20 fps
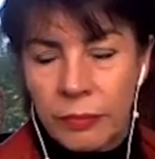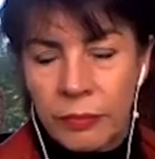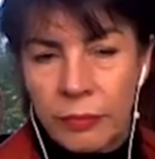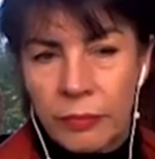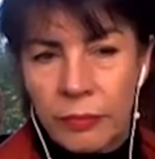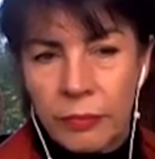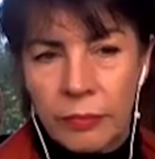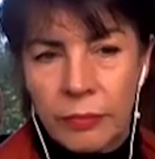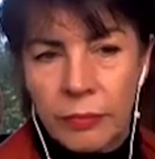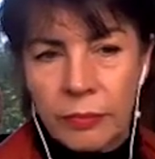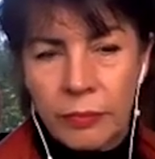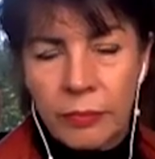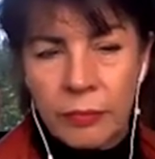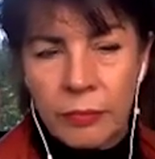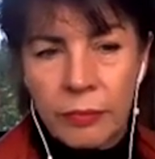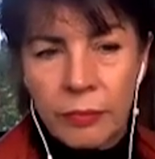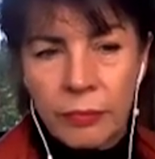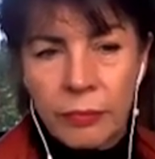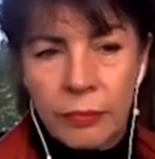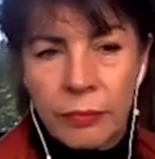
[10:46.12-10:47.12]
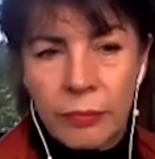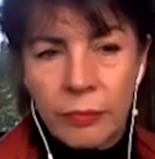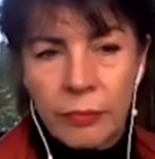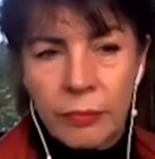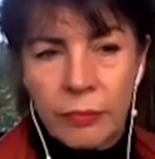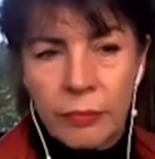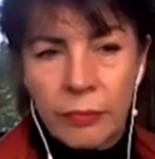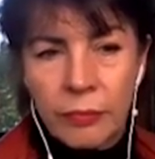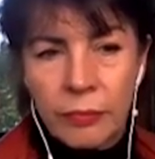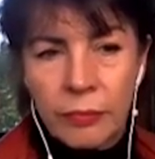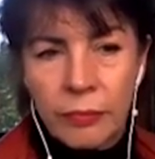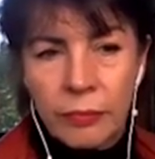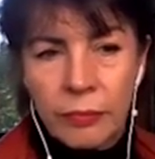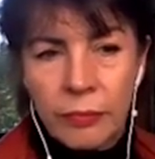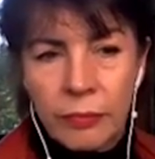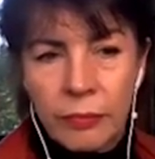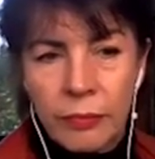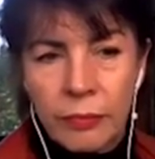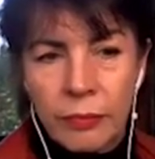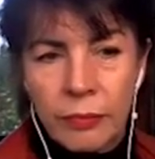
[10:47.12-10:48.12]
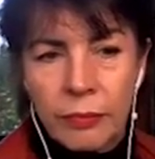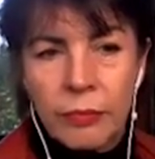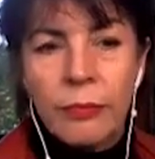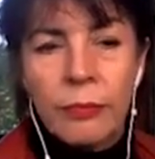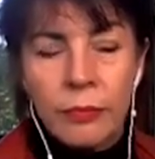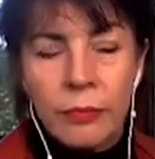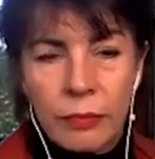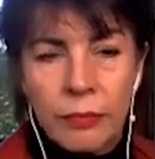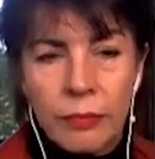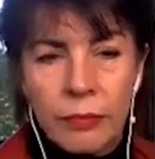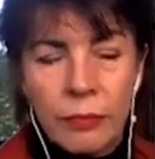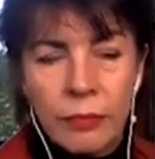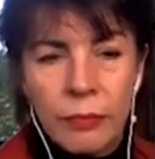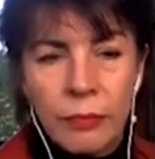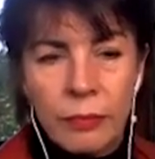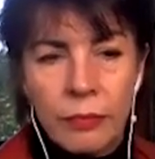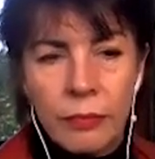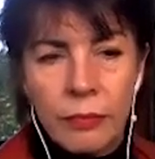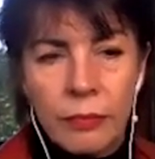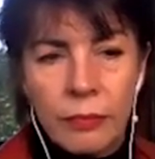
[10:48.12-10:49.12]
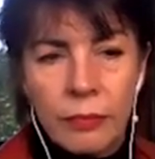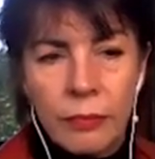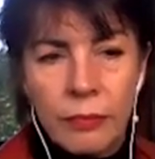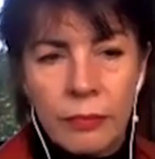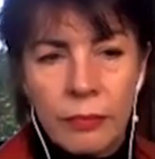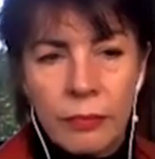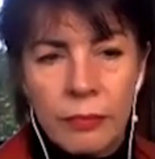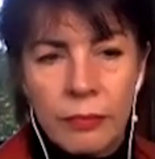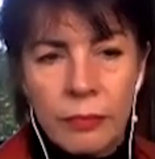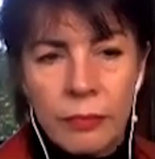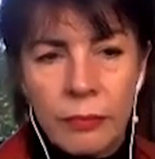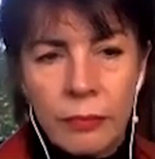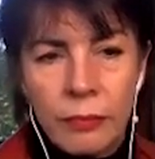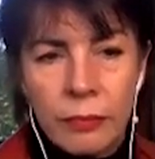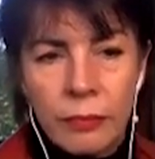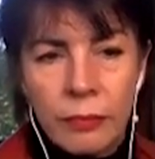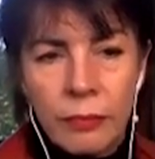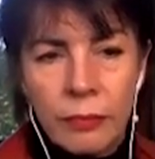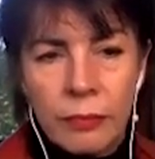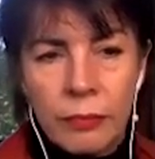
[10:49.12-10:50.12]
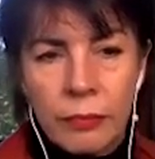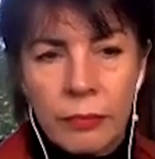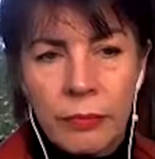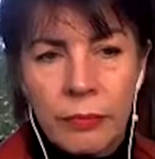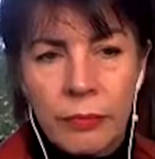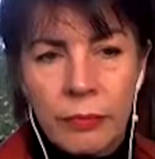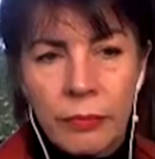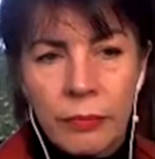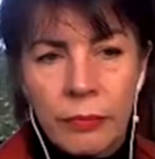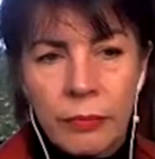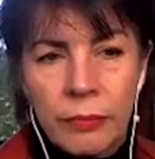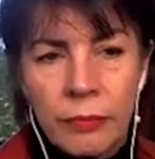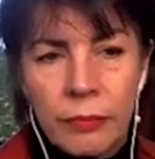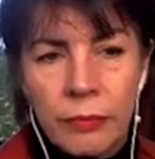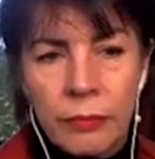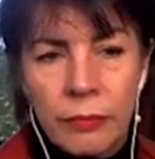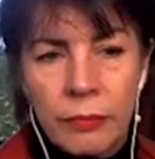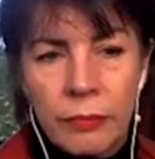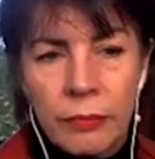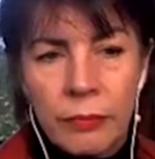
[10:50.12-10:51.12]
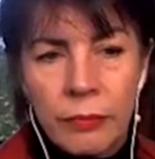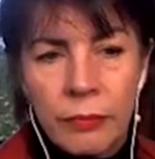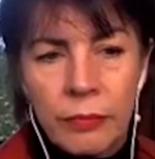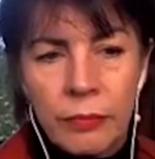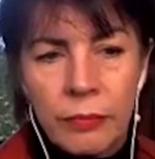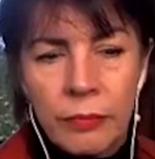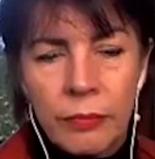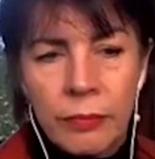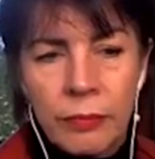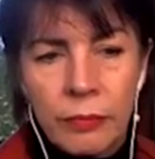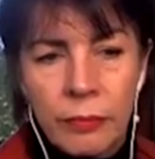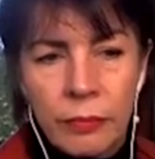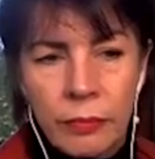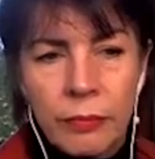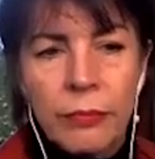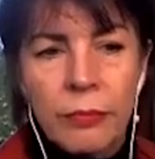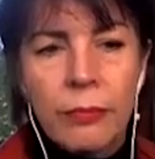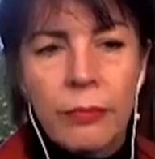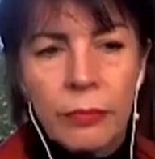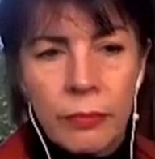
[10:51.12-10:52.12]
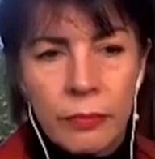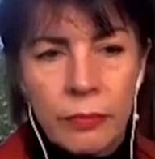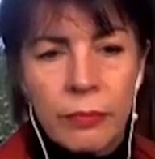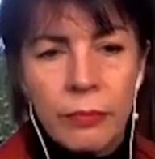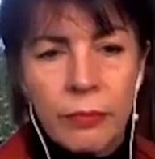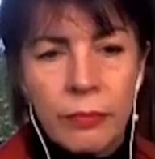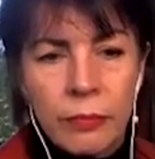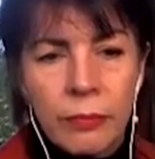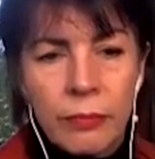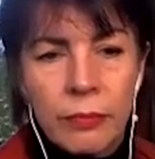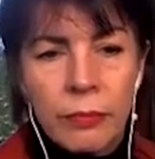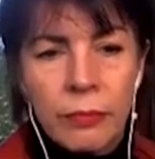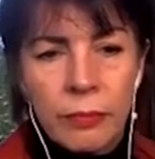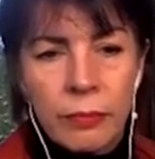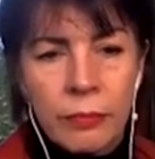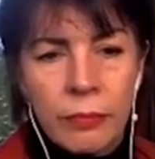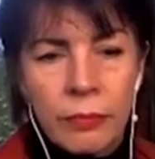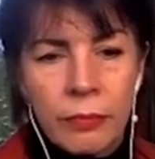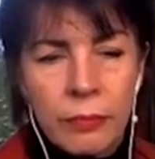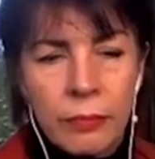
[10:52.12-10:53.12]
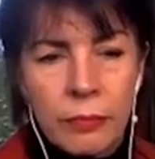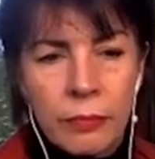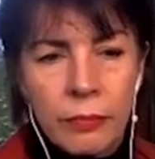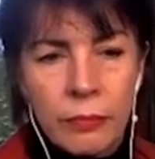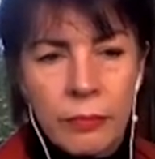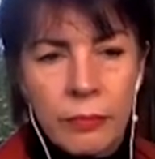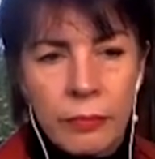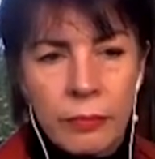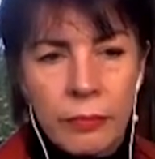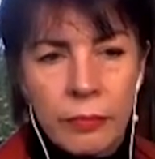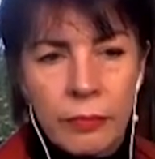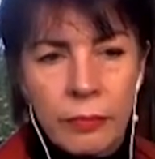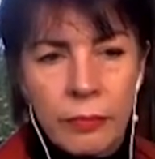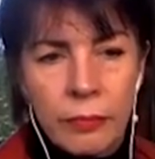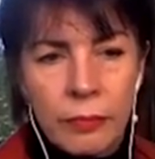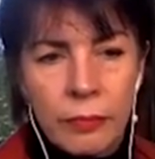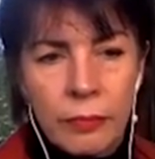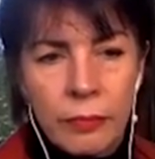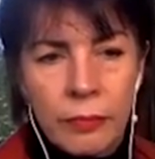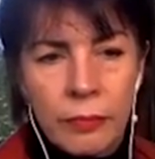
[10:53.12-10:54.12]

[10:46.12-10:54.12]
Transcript: The person shown says nothing.